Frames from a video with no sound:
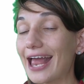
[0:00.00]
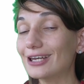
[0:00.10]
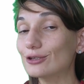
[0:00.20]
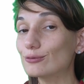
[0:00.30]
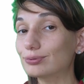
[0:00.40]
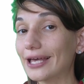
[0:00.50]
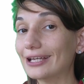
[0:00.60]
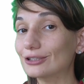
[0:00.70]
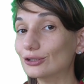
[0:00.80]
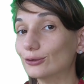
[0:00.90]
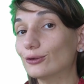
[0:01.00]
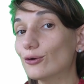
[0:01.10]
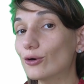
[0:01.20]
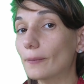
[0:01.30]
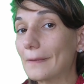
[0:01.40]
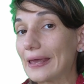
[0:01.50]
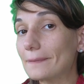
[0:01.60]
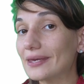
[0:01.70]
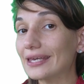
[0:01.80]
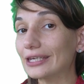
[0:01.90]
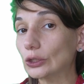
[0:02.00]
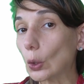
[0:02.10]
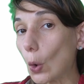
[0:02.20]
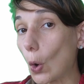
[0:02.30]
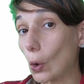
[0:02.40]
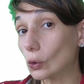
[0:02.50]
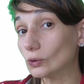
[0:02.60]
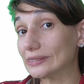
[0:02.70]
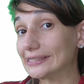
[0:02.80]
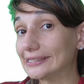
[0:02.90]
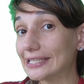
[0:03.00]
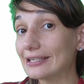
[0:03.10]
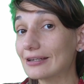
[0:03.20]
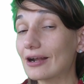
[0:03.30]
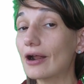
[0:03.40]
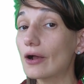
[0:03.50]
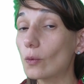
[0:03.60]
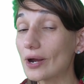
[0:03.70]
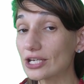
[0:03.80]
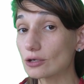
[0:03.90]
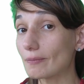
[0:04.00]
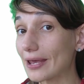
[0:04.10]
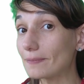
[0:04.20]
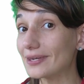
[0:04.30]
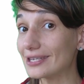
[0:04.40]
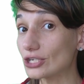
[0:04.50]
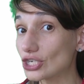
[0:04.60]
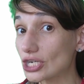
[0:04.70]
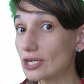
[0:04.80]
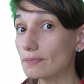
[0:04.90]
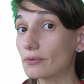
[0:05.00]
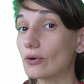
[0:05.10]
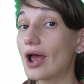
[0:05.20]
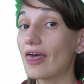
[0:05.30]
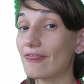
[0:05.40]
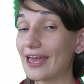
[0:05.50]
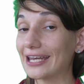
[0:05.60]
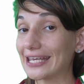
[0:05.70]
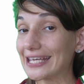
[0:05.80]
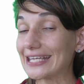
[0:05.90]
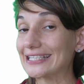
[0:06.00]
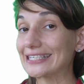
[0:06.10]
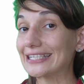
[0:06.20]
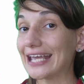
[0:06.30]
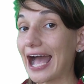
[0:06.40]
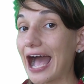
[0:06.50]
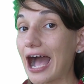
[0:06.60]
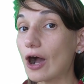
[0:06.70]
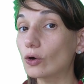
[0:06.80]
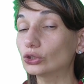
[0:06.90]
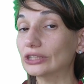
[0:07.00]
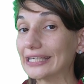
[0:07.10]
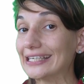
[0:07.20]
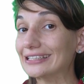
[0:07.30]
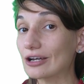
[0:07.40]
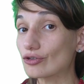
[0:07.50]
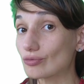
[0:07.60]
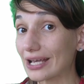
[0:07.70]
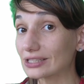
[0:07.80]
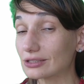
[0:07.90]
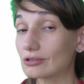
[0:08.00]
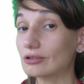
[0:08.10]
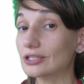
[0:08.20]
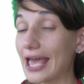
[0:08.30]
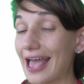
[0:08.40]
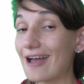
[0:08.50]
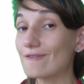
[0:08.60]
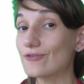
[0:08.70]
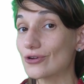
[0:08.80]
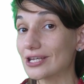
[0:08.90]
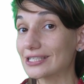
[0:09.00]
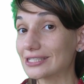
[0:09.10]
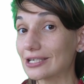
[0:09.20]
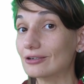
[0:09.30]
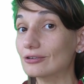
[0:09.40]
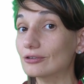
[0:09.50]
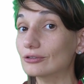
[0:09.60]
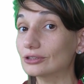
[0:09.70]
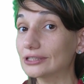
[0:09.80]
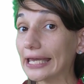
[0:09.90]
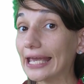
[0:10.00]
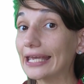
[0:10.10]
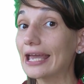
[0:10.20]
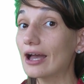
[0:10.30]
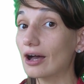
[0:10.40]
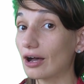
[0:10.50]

and you plan to cook maybe your own dinner, which may be cheaper than eating out in a restaurant every single day,